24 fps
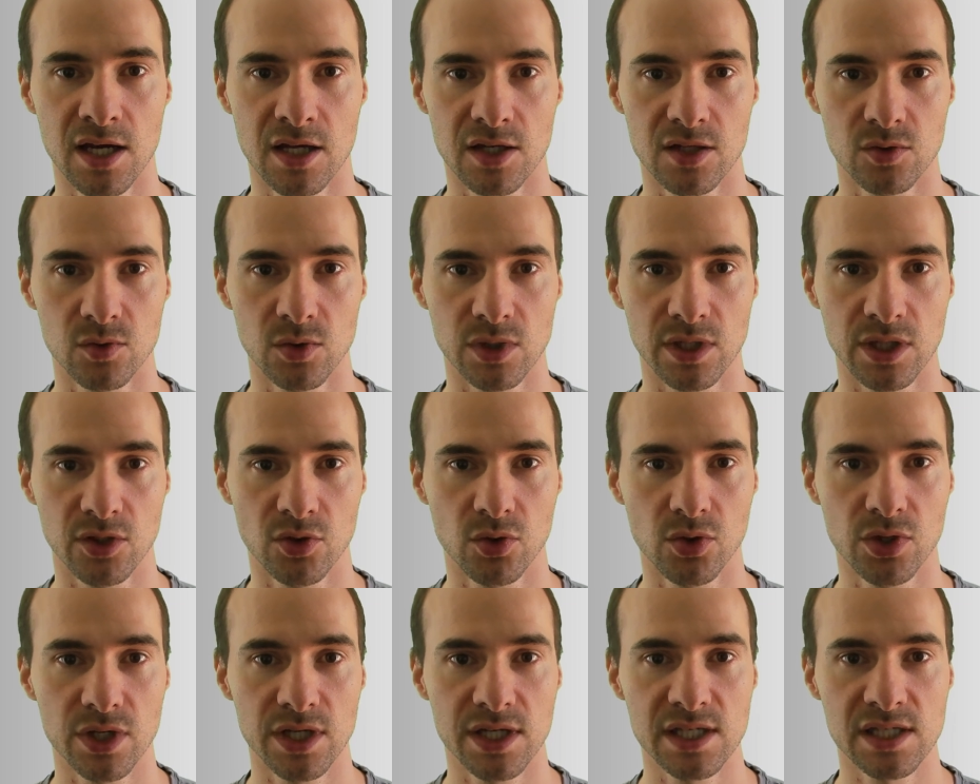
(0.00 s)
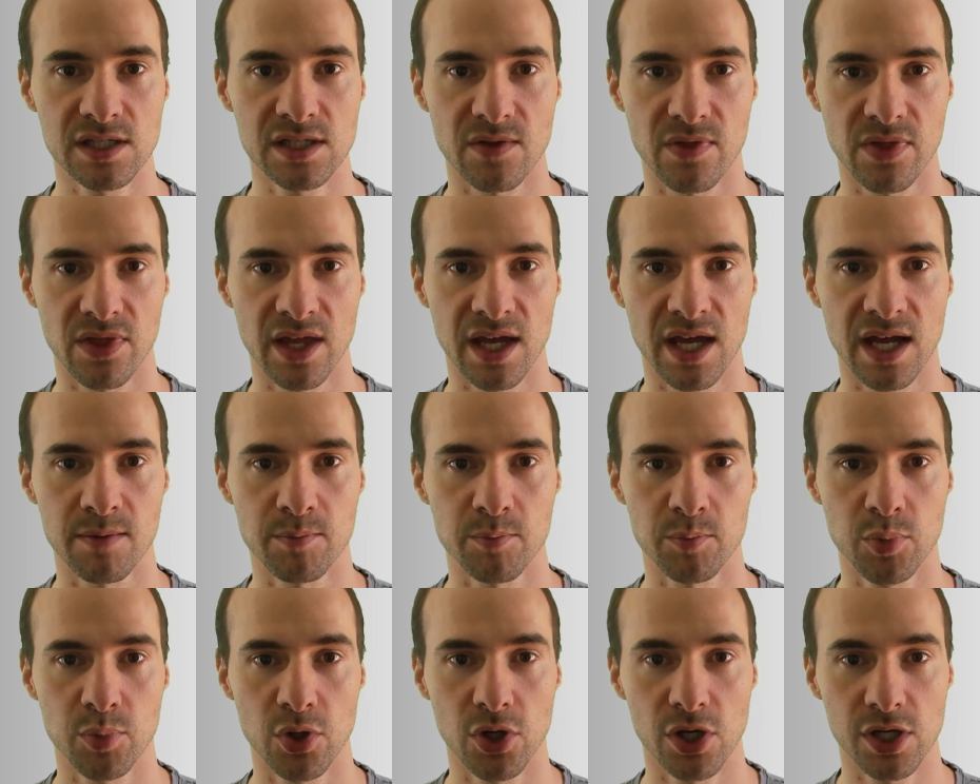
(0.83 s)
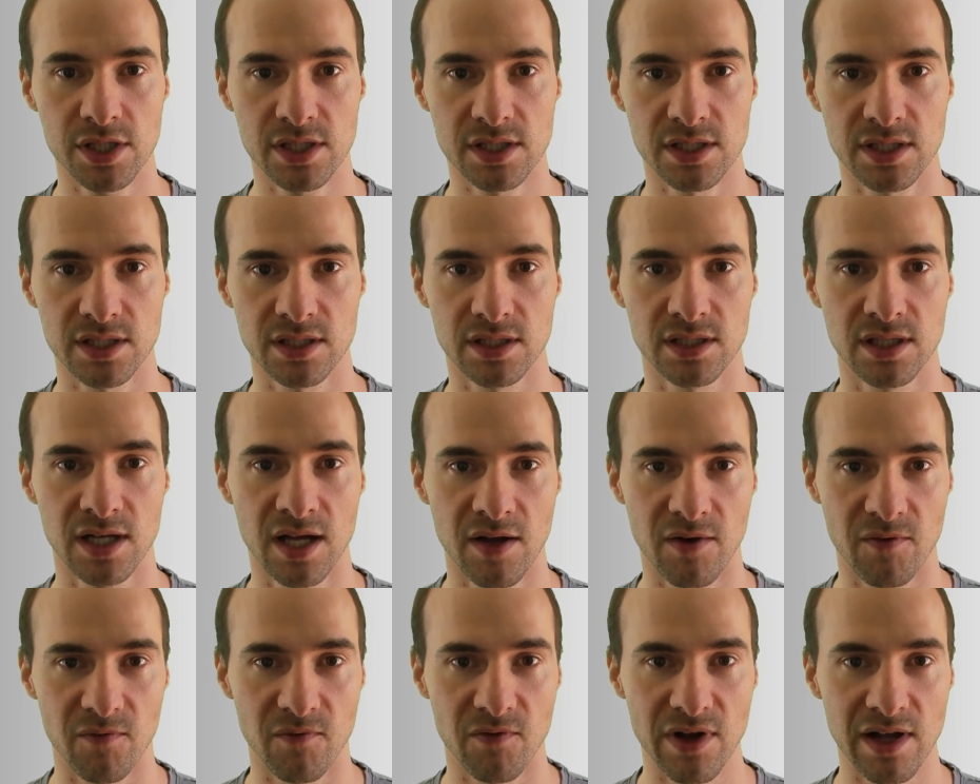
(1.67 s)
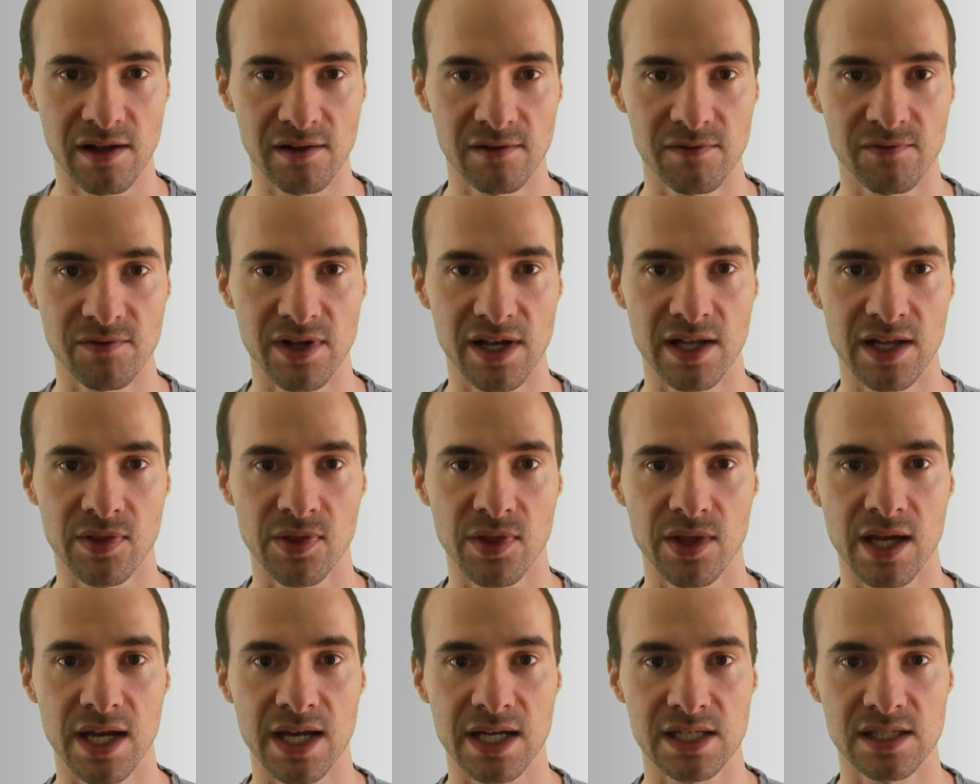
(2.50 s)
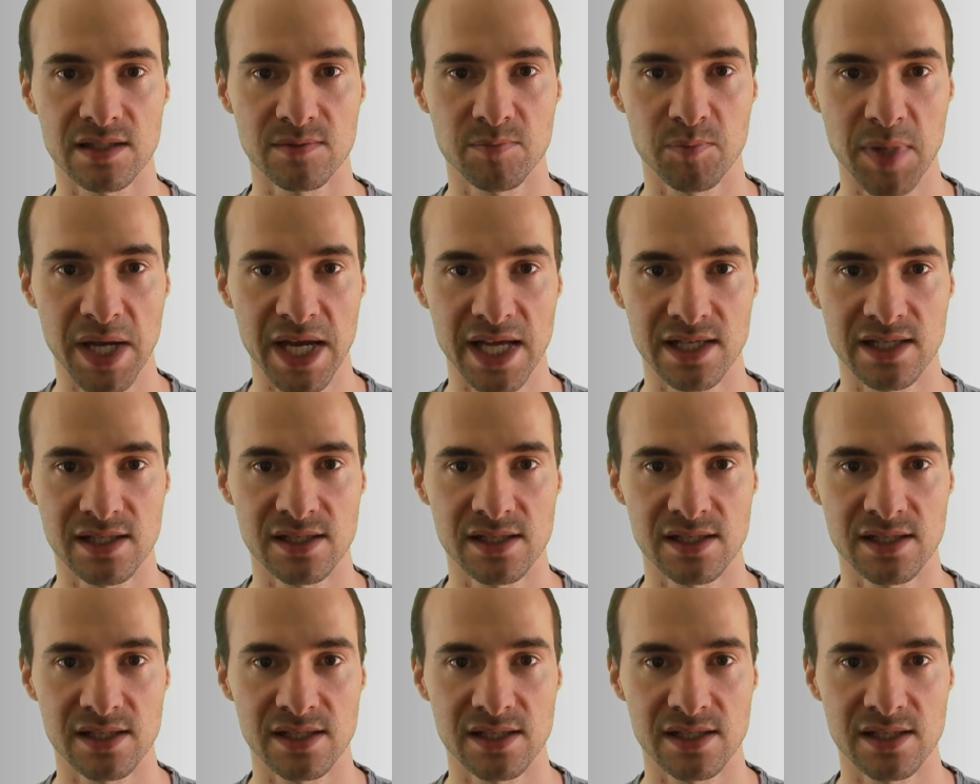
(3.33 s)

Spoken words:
to increase their personal wealth at the expense